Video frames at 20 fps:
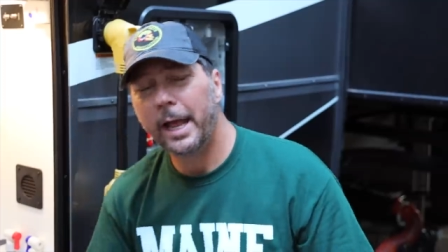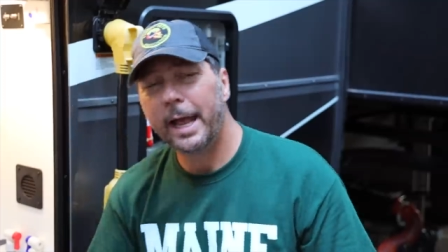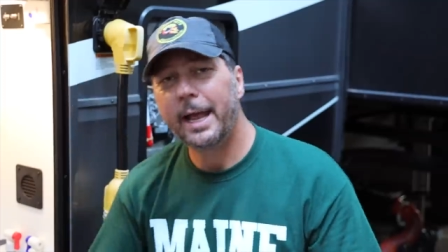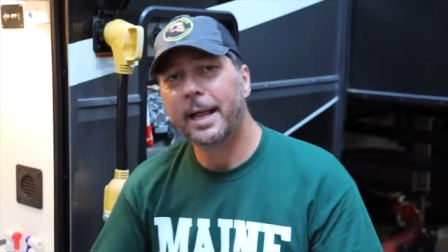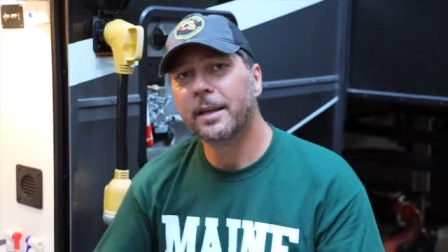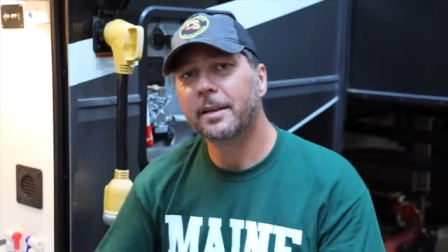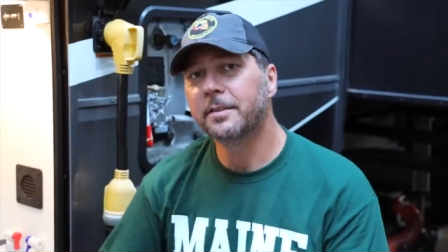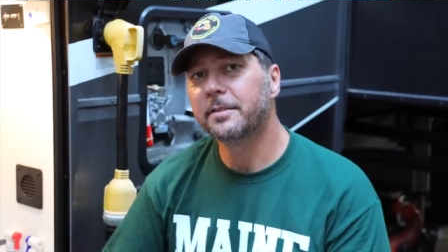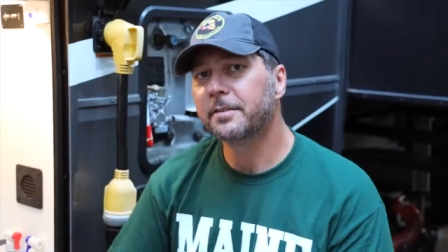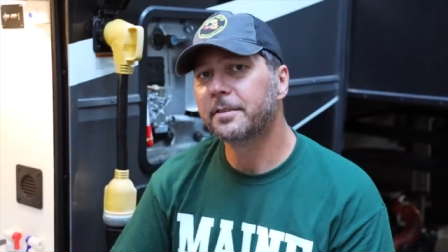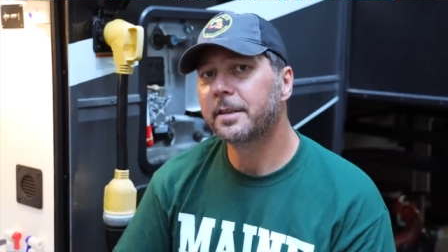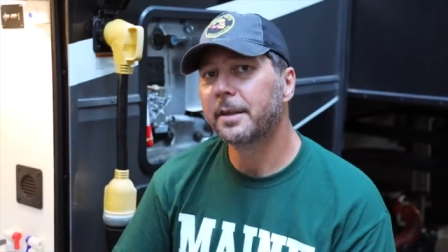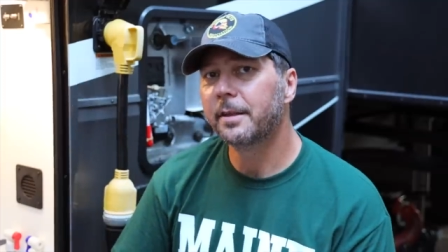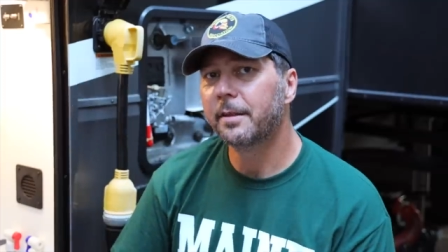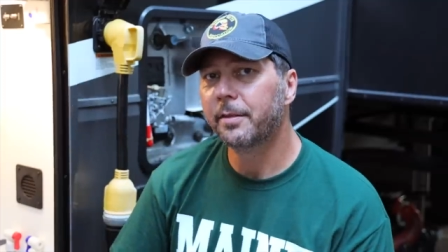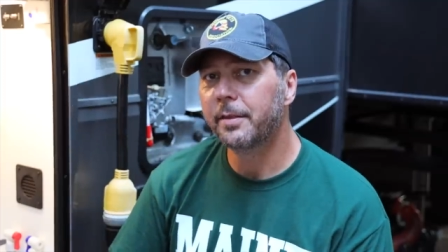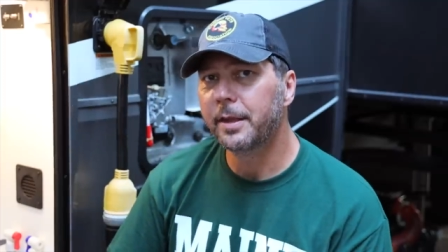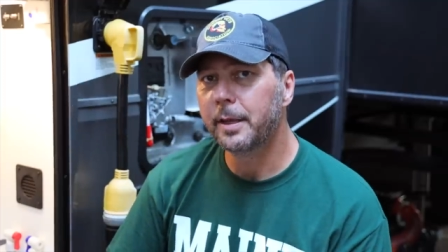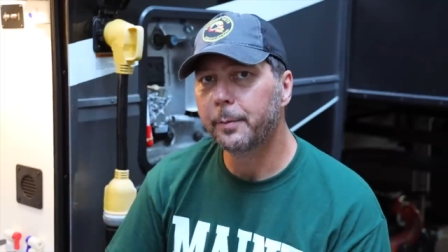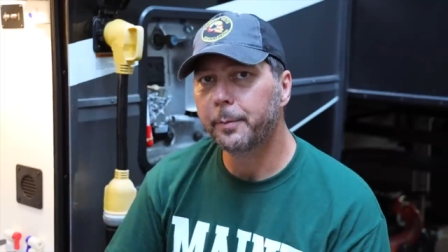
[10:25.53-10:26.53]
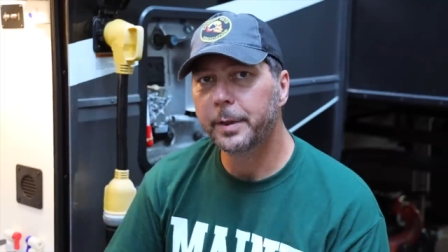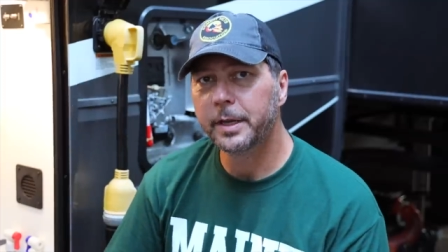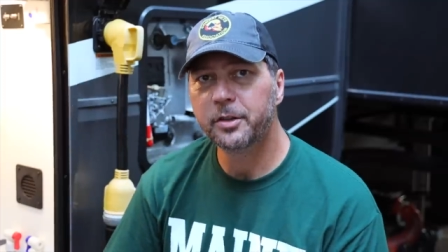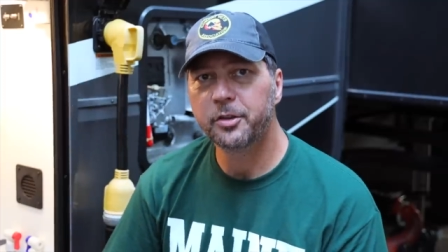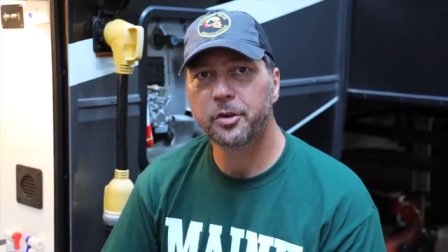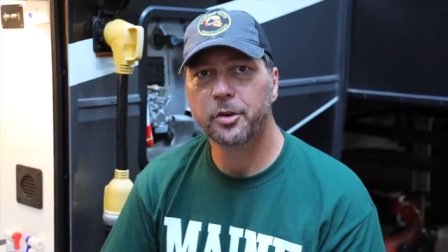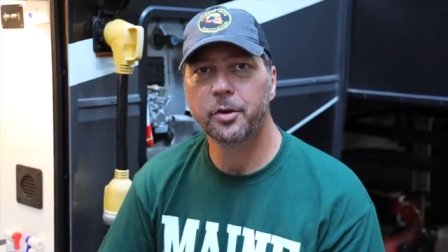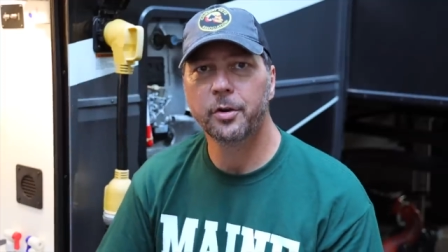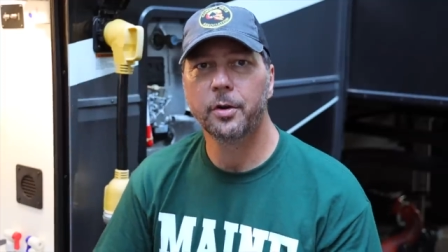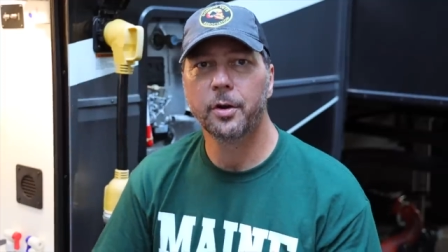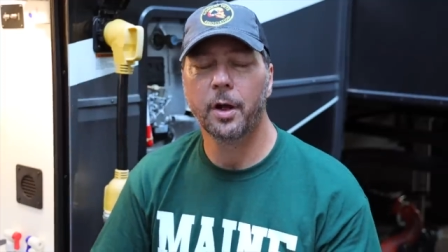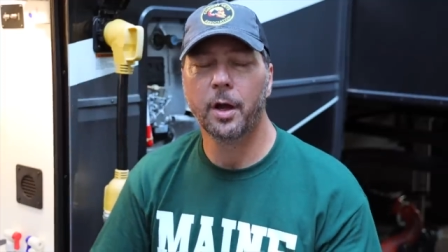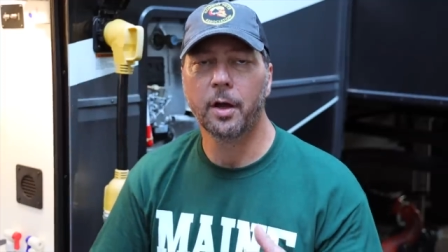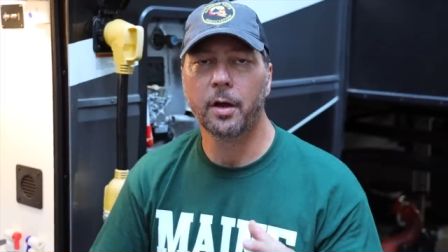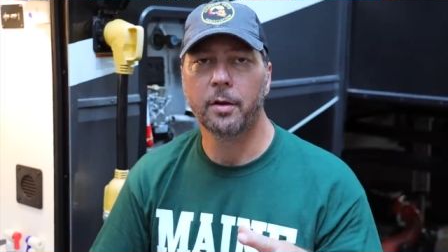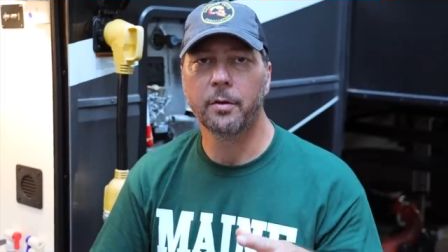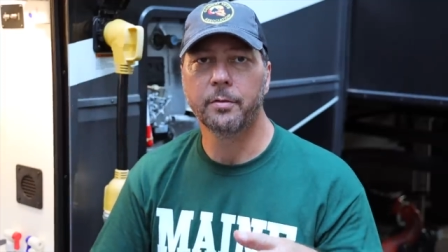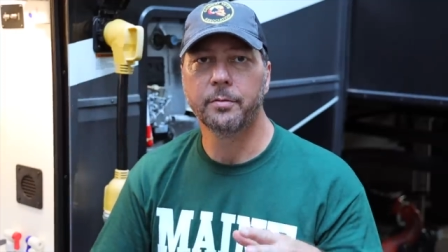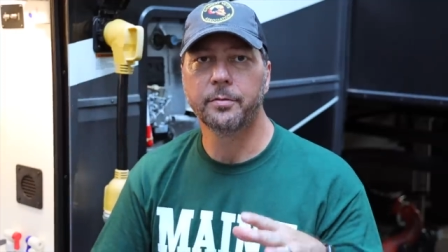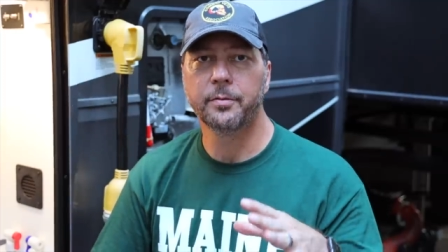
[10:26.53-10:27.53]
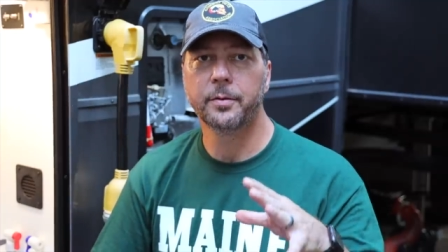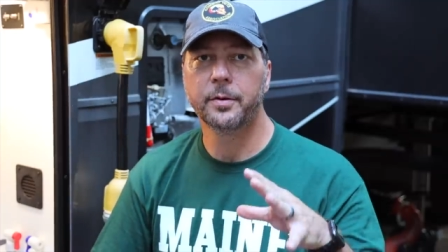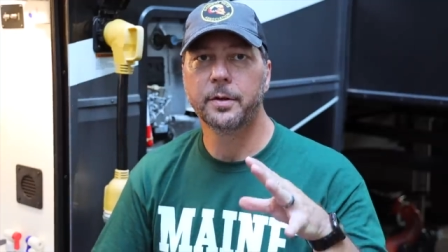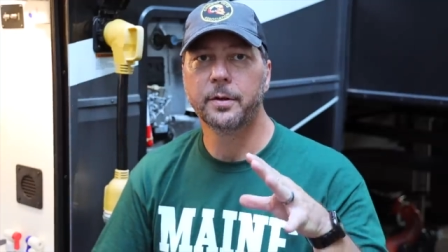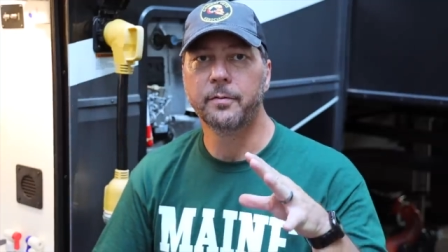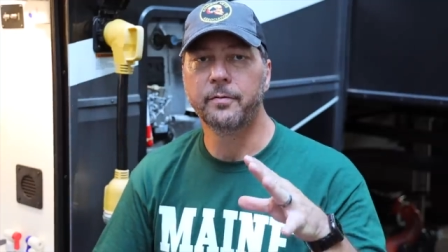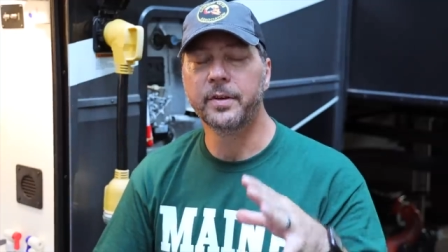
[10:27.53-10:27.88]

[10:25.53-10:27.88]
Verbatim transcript: as the mixture of